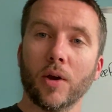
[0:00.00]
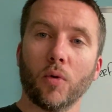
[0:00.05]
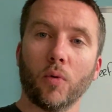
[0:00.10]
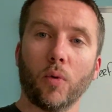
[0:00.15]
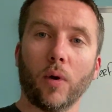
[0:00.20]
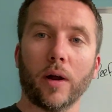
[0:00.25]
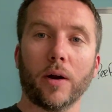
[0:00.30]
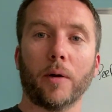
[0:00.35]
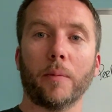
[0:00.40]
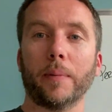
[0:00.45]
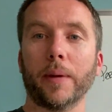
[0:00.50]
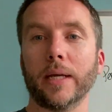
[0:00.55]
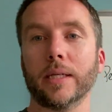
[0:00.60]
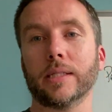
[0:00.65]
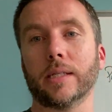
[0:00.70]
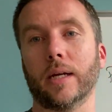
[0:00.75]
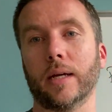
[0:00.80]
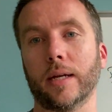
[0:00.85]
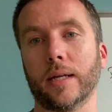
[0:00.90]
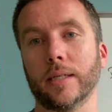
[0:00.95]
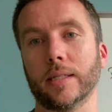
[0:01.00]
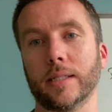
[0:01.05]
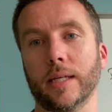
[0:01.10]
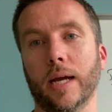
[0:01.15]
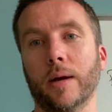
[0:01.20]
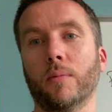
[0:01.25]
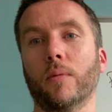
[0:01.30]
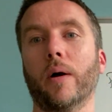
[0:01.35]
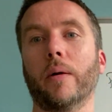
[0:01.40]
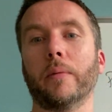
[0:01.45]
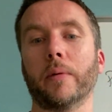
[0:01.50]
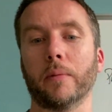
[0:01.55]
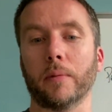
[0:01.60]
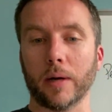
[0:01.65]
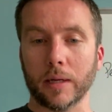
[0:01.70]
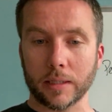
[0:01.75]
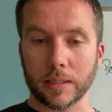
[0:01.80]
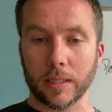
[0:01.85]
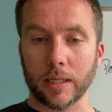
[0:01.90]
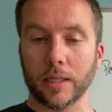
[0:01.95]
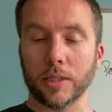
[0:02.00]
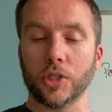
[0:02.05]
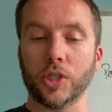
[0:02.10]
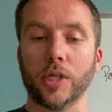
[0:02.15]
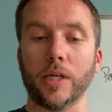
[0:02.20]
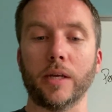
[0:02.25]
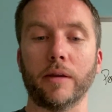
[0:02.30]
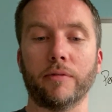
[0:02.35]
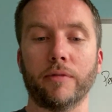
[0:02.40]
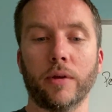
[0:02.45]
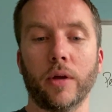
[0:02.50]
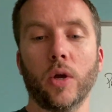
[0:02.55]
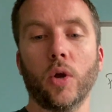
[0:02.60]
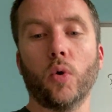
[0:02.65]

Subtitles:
what our baseline is and what we want to achieve